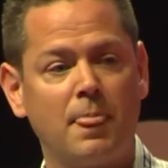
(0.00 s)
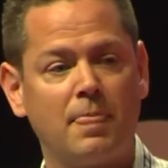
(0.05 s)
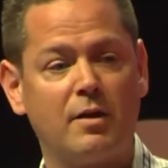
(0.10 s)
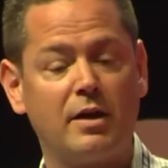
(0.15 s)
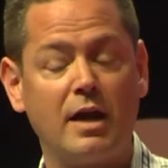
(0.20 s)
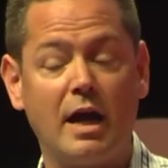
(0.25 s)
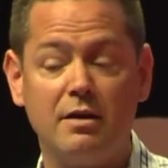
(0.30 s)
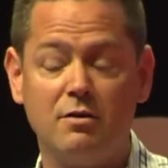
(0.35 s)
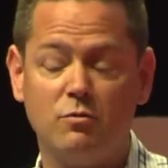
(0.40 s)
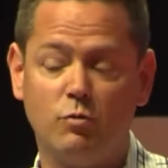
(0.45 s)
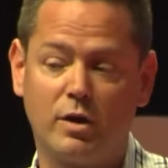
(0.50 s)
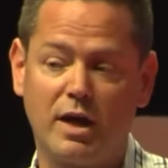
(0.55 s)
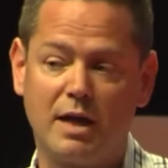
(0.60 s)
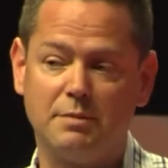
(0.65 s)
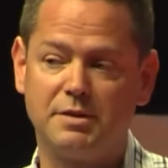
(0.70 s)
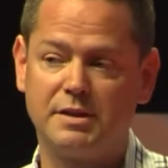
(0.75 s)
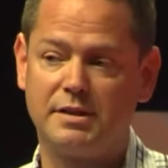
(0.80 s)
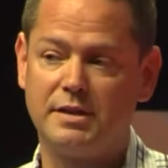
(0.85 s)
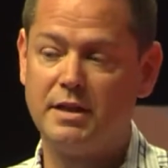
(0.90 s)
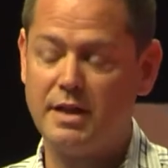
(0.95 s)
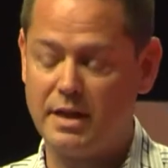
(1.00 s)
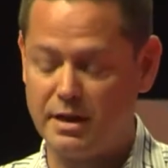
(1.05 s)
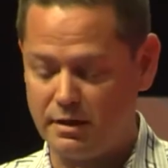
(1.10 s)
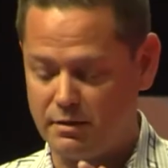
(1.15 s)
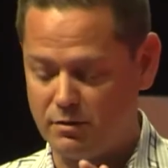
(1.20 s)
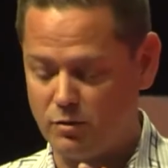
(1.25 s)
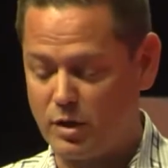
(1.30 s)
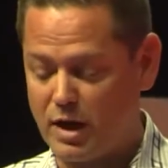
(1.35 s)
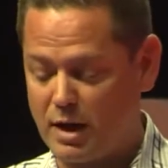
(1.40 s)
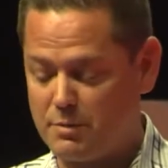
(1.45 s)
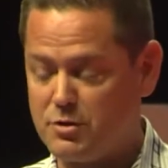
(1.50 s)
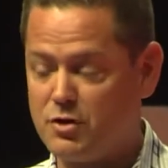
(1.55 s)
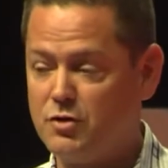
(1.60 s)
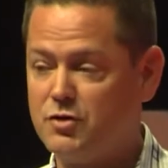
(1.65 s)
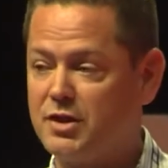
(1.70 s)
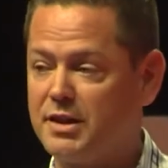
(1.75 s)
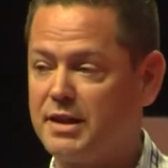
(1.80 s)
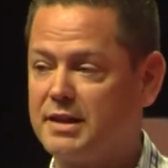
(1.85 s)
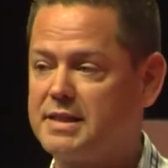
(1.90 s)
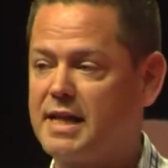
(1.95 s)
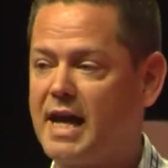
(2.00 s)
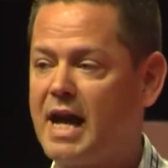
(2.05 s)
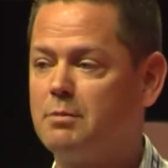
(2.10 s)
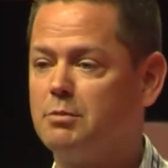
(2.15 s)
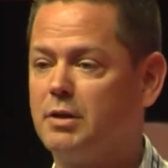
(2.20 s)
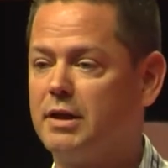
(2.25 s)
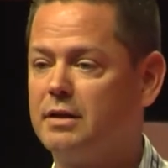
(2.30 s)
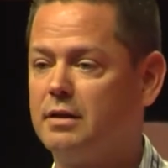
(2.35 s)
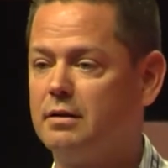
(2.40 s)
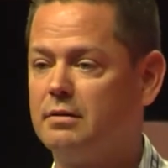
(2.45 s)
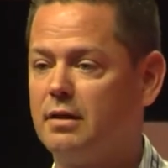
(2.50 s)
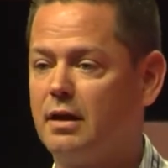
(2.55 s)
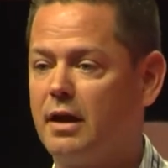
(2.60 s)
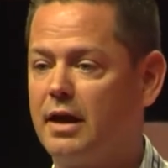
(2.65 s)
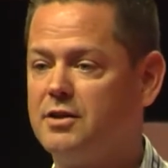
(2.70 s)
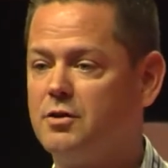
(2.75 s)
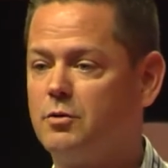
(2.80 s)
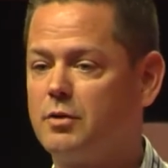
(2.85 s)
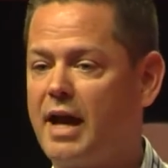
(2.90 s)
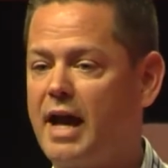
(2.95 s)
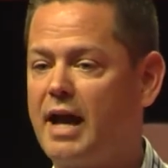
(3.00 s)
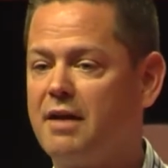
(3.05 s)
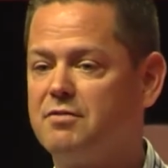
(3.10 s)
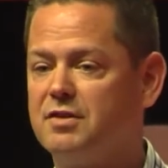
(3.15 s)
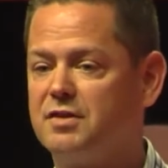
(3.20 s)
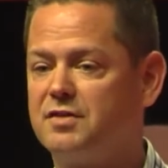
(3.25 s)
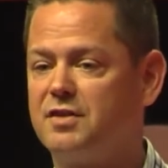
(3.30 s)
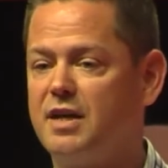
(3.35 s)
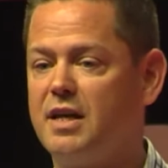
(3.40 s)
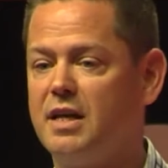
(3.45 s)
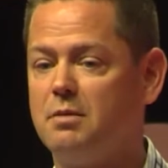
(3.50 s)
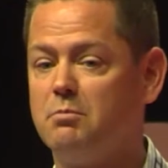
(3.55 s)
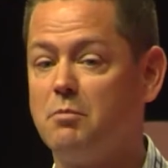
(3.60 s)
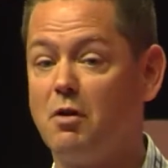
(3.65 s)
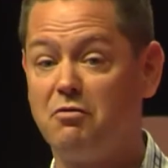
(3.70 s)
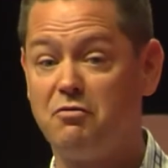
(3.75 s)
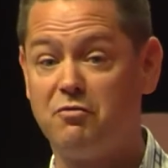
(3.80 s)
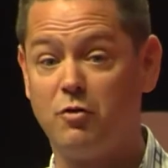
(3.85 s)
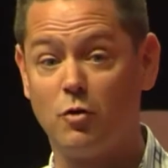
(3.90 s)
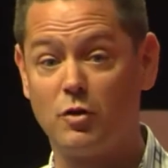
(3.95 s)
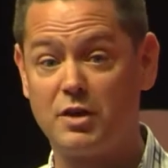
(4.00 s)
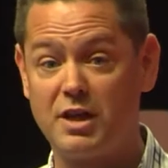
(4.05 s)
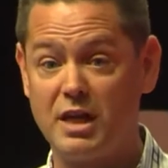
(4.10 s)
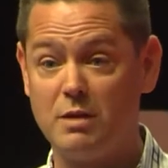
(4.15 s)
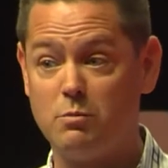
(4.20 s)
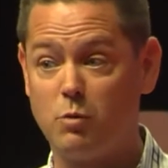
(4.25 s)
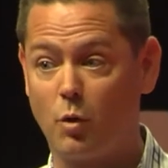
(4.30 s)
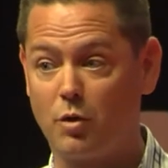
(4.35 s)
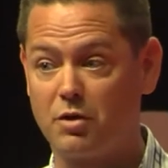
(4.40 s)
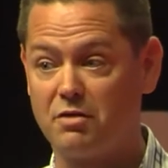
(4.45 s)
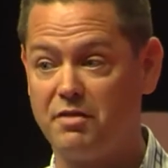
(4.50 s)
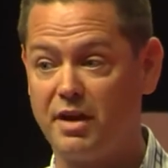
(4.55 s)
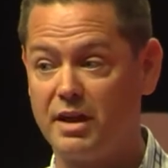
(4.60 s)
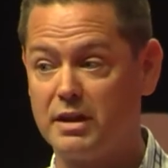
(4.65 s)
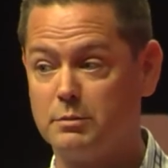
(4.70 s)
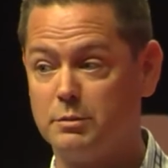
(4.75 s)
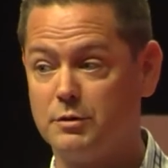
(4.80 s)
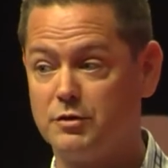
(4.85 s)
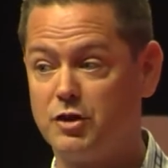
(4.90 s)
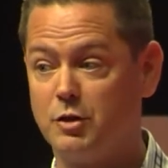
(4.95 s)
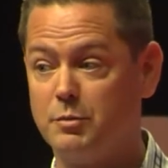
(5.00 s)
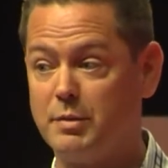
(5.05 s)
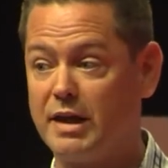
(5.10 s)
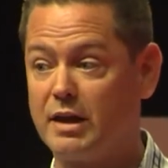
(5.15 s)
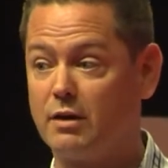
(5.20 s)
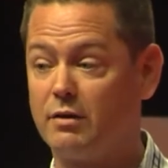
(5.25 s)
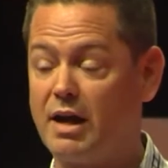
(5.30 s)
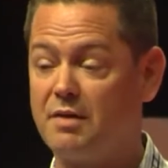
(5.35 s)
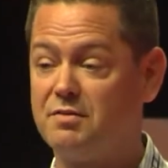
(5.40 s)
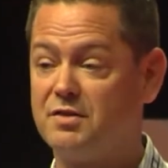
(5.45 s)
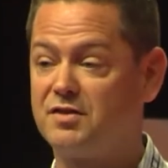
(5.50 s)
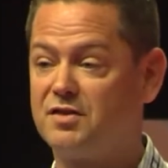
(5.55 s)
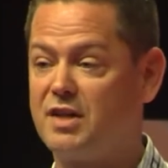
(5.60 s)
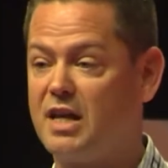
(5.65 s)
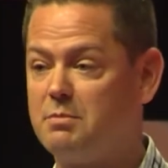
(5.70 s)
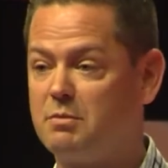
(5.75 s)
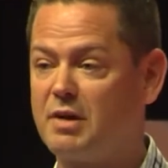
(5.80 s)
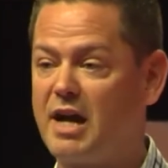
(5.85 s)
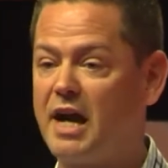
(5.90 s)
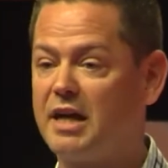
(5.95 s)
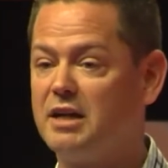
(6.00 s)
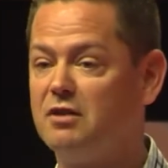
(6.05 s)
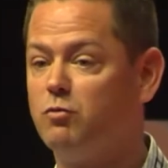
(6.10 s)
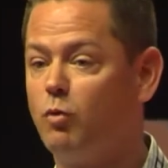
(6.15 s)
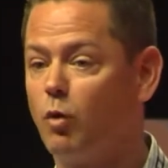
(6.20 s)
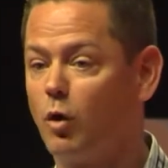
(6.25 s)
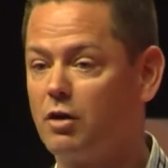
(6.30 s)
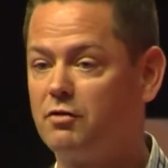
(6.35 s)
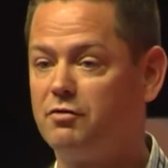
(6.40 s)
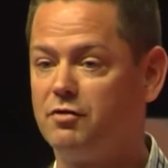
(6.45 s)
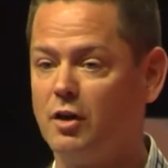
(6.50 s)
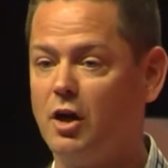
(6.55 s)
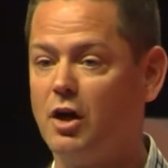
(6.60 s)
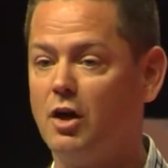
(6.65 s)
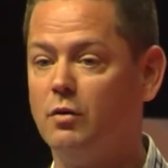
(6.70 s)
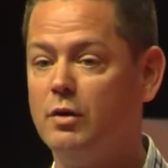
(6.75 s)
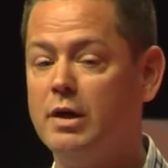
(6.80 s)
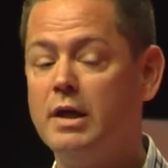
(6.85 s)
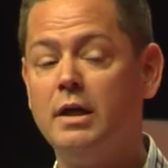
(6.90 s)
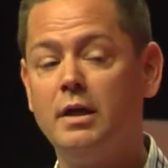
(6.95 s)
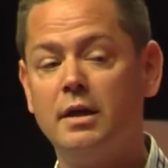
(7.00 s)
Right, when I'm using a tablet, I don't have the same full keyboard available to me. I don't have the same kind of workflow.